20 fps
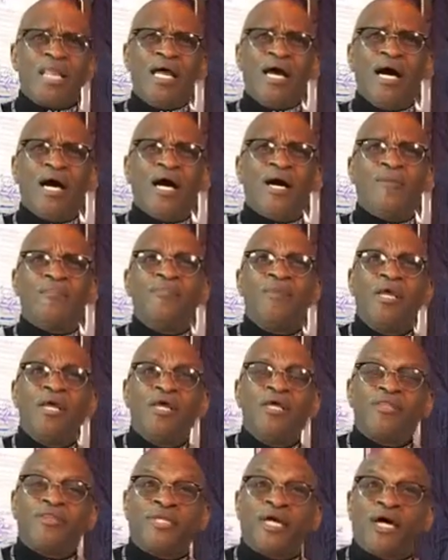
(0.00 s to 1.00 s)

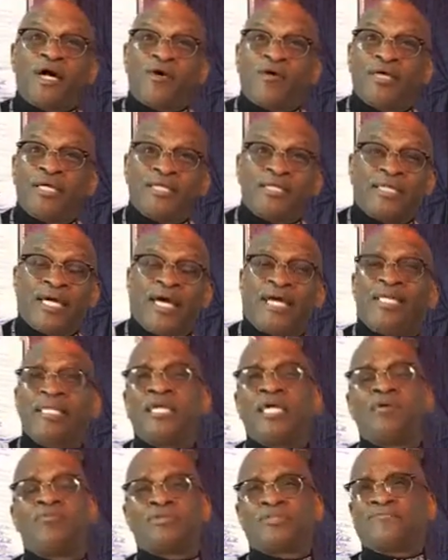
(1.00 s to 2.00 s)
There in Dayton,
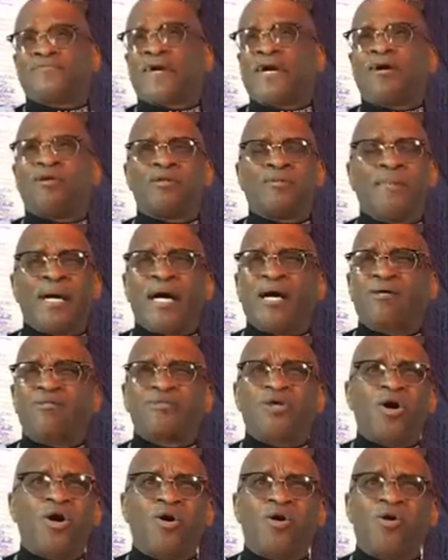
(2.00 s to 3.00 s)
he was found about